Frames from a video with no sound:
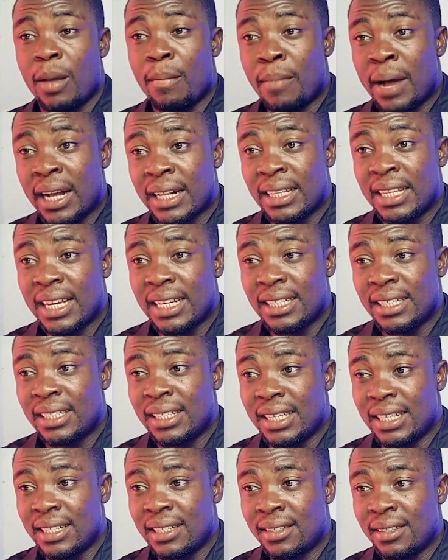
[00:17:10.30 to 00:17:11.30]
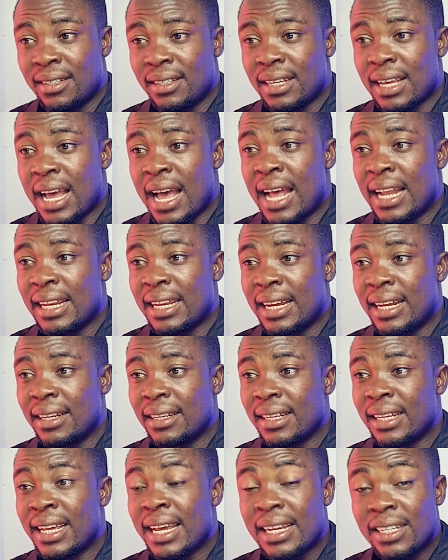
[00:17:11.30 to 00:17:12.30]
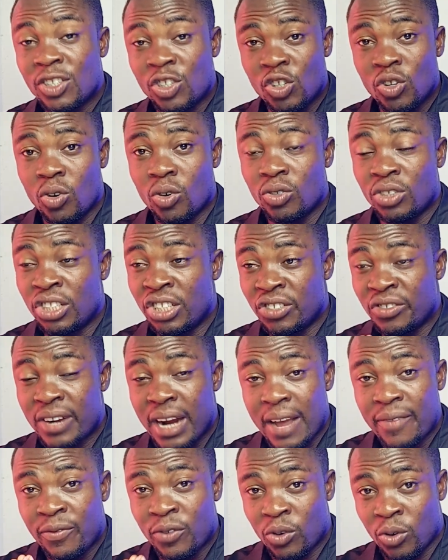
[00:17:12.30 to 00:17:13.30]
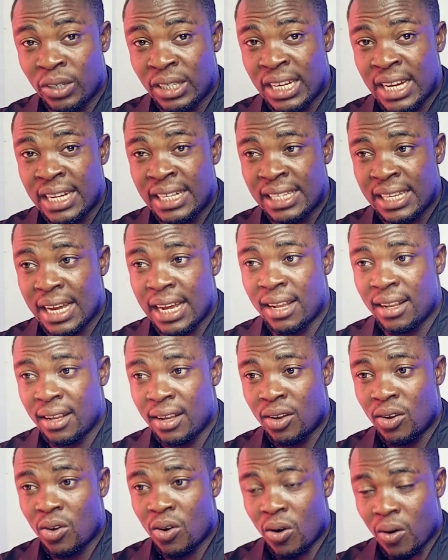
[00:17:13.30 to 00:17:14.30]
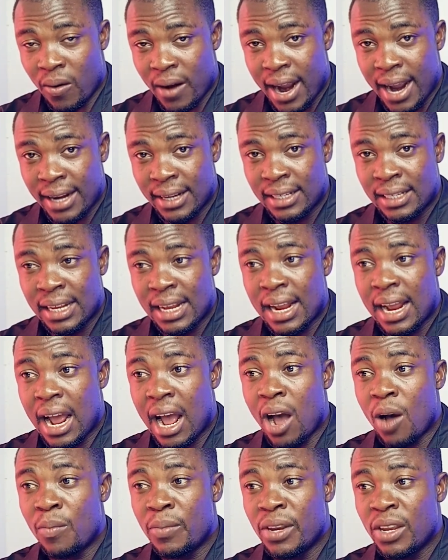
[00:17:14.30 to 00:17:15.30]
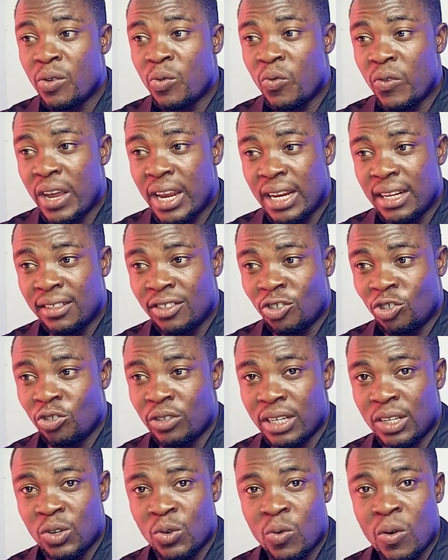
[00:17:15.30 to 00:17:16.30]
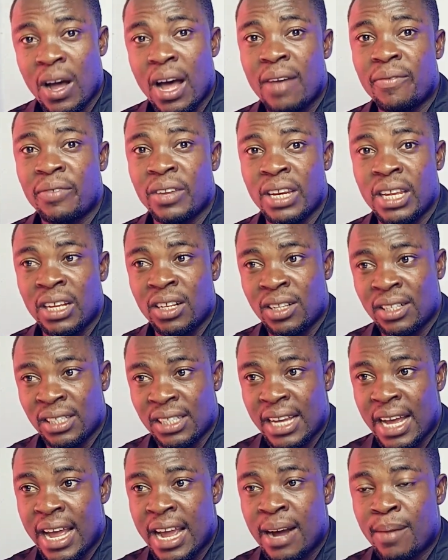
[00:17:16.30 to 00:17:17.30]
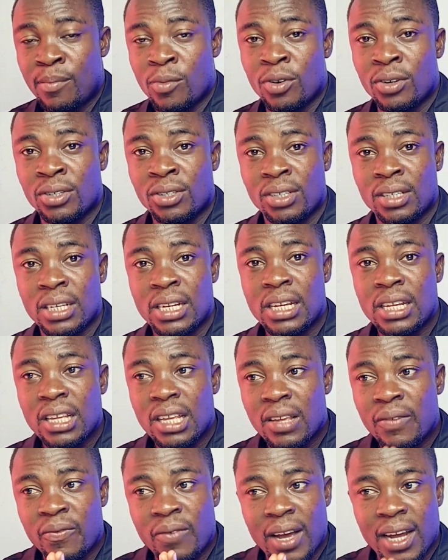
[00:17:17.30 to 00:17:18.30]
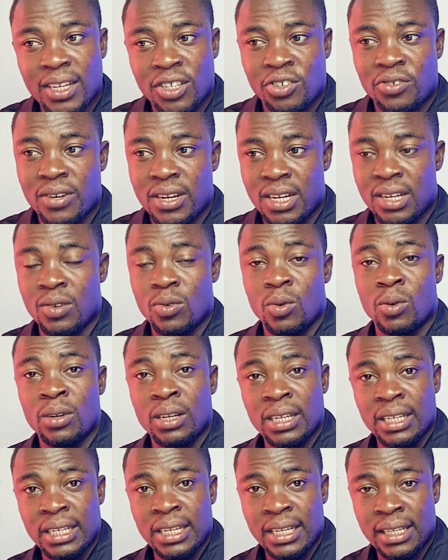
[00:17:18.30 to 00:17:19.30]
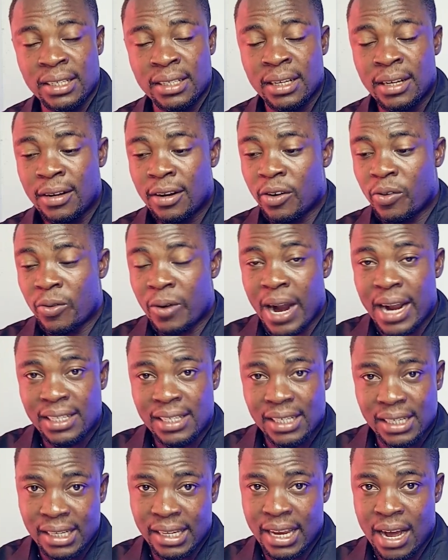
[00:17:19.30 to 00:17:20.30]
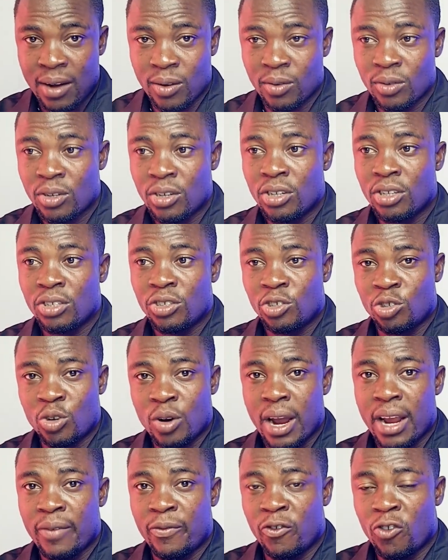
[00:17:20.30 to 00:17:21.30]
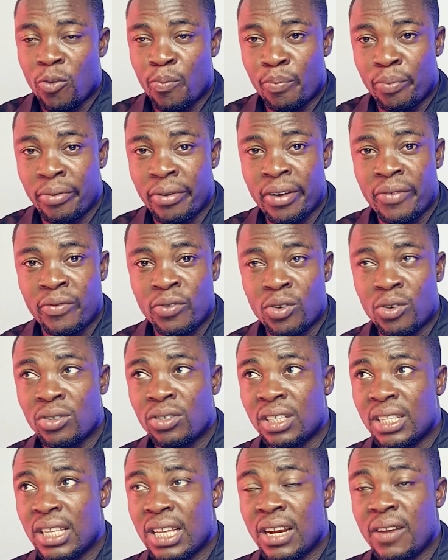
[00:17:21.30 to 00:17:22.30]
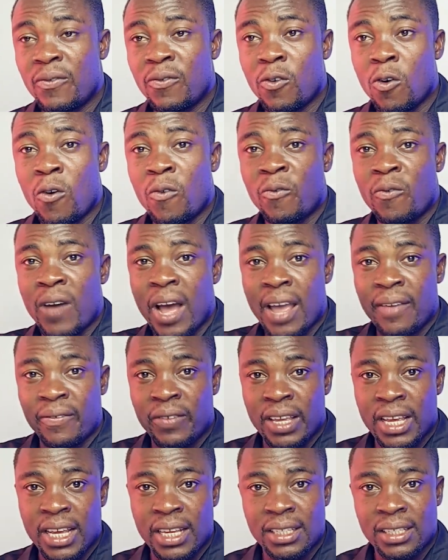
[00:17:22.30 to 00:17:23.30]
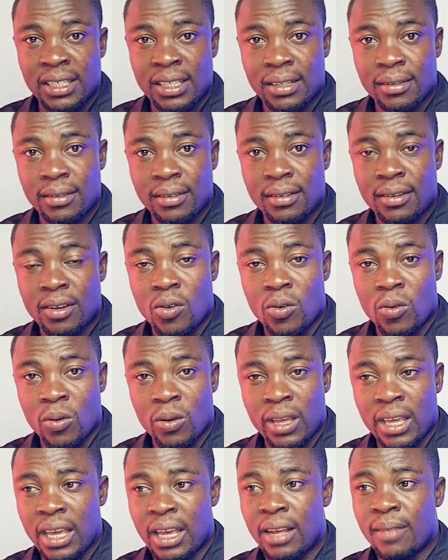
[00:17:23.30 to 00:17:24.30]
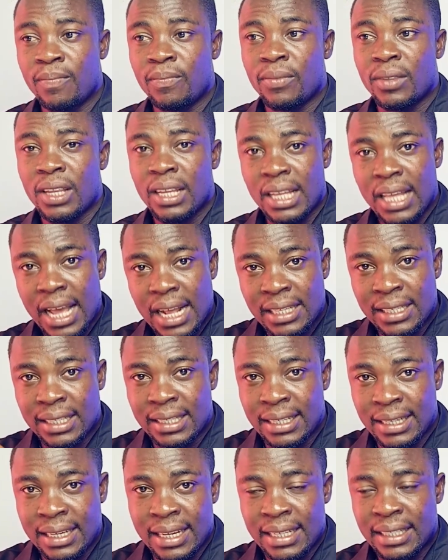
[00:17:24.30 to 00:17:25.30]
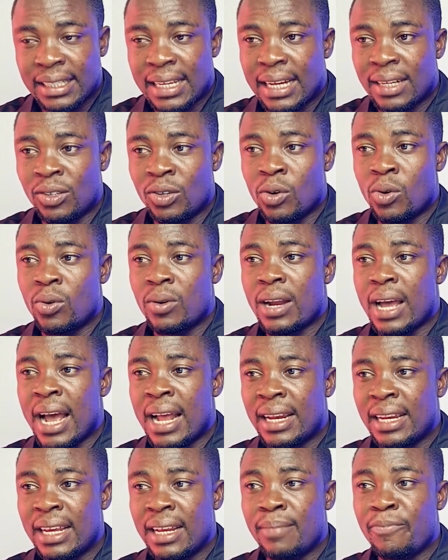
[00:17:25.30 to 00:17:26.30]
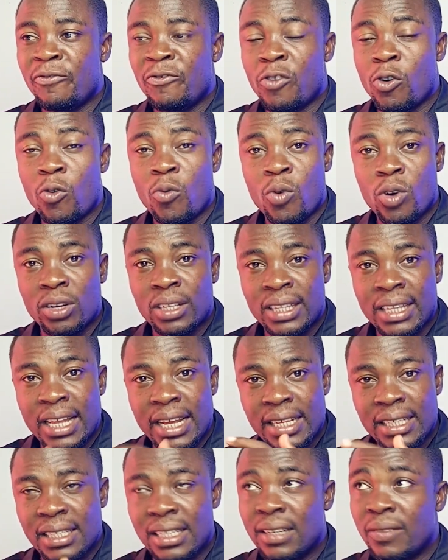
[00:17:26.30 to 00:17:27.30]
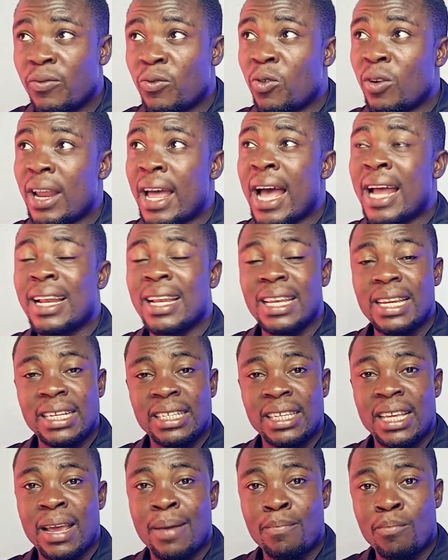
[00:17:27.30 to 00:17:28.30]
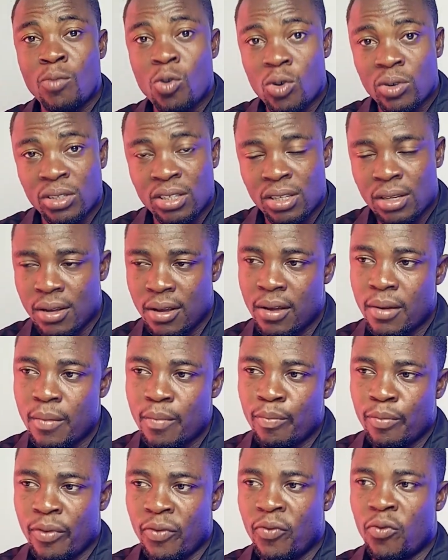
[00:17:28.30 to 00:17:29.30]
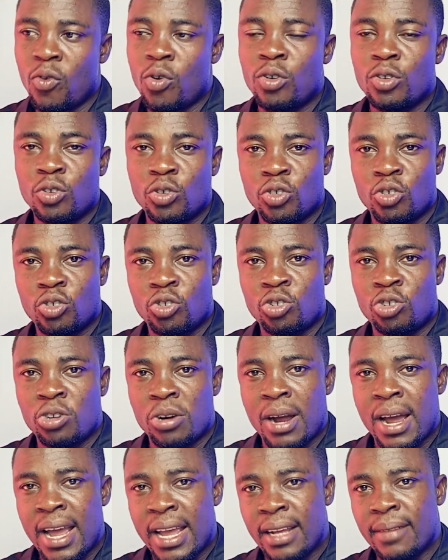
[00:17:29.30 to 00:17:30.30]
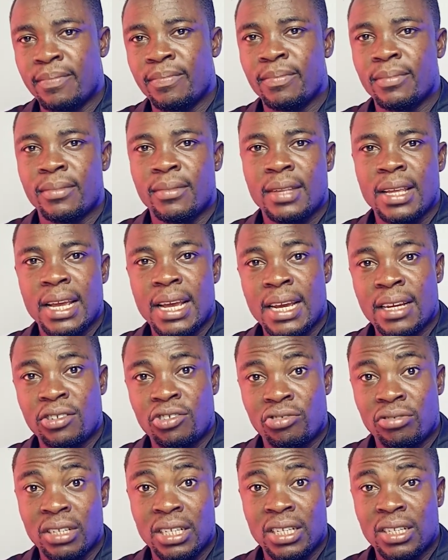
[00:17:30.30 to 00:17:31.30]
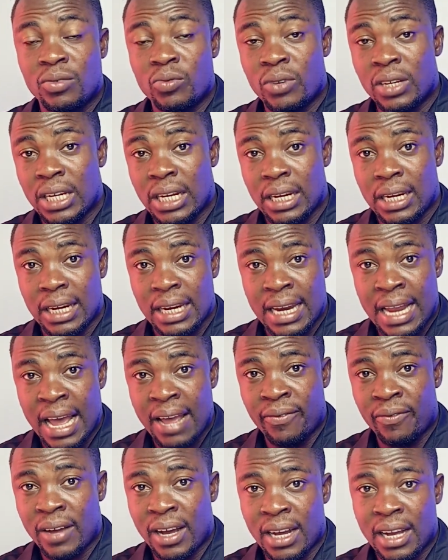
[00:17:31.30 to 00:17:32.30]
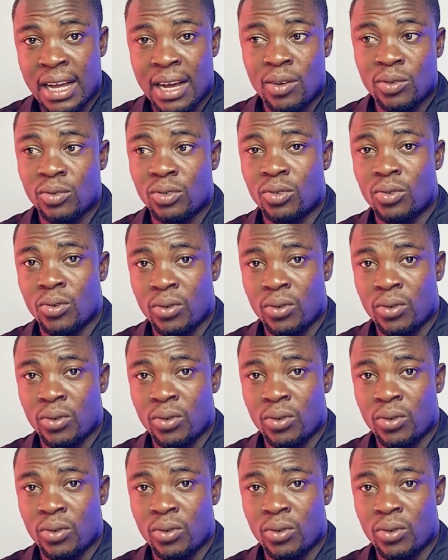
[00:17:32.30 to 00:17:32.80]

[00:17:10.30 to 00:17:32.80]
Backtest this and then derive your data. All right, how many winning trade you have in an entire month if you are trading only this. Write it down. Try it for previous 3 4 5 years. Okay, get the data done and then forward test it for like at least a month before you try entering it with live accounts.